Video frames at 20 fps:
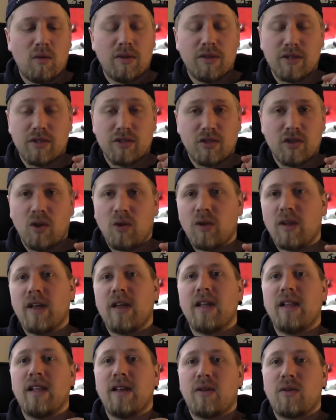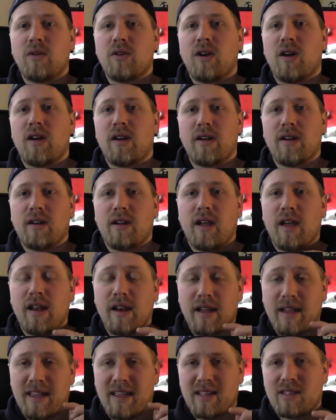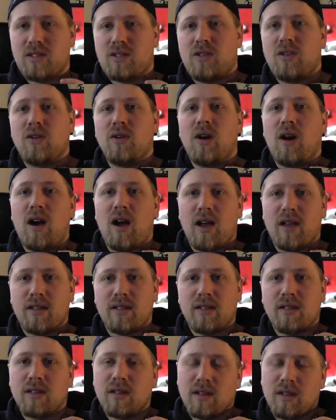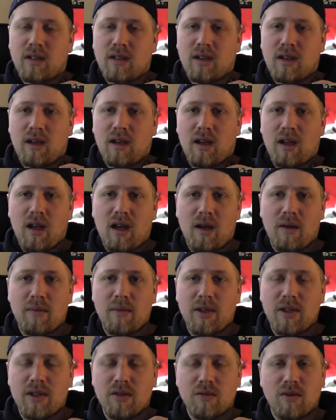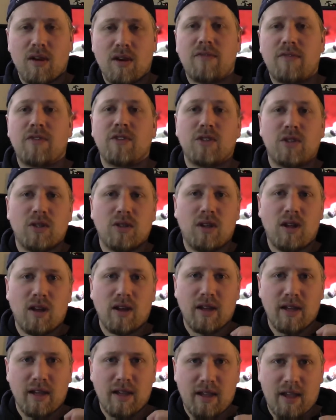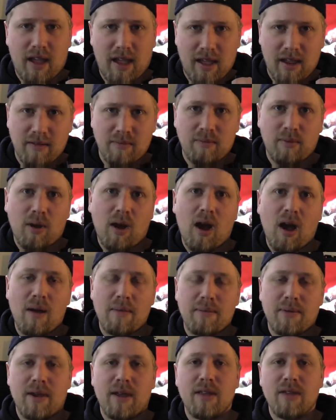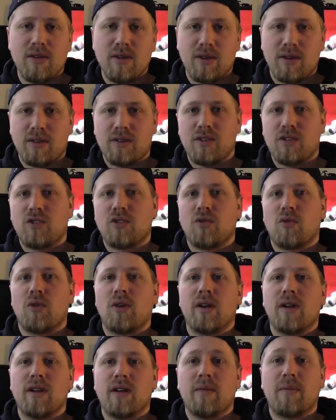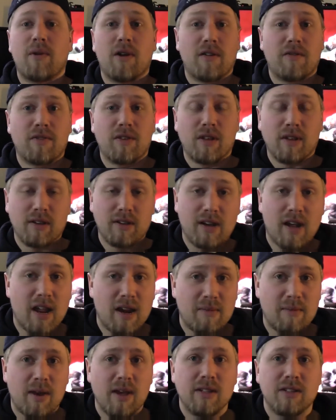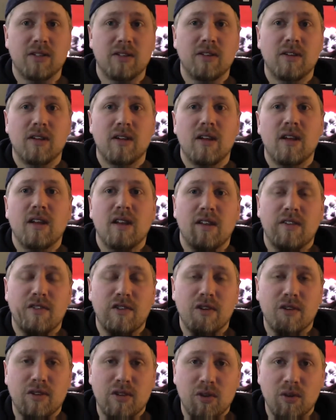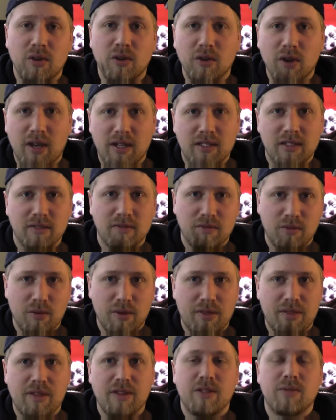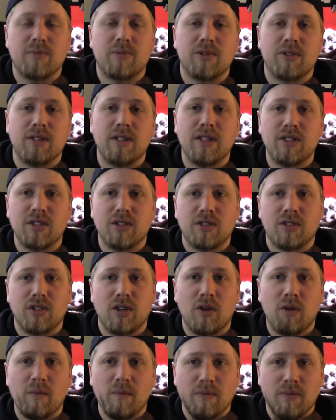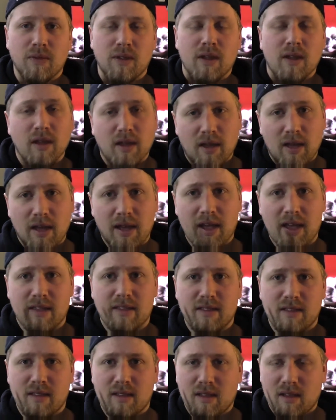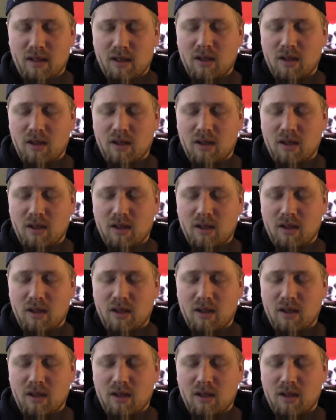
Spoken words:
when there's no e-liquid on it and it gets too hot, and you run it for too long, it can pop and you can destroy a perfectly good atomizer if you're too aggressive with this procedure. So again,